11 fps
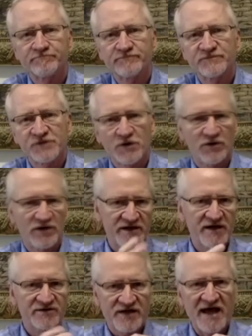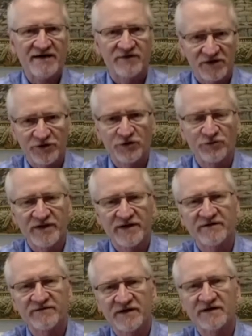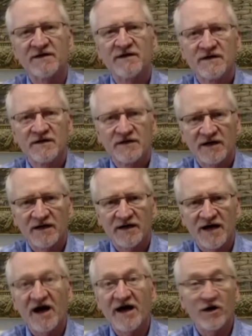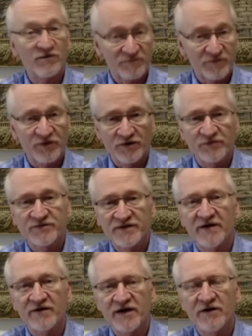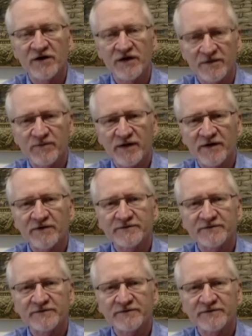So it does have a little bit of a, uh, a help for those that are hearing impaired.